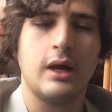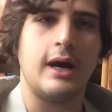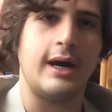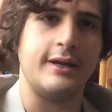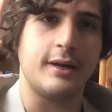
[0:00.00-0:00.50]

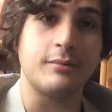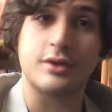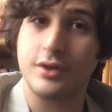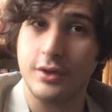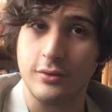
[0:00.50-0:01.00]
Uh, number
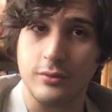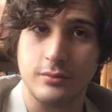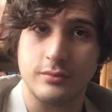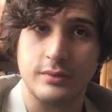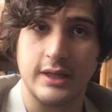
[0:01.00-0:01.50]
two
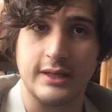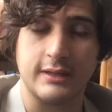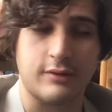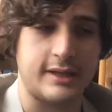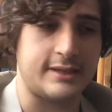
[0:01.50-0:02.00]
in
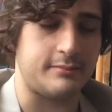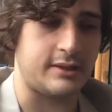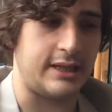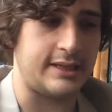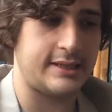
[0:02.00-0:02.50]

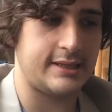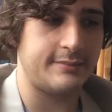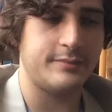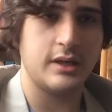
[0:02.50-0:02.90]
Ransom's list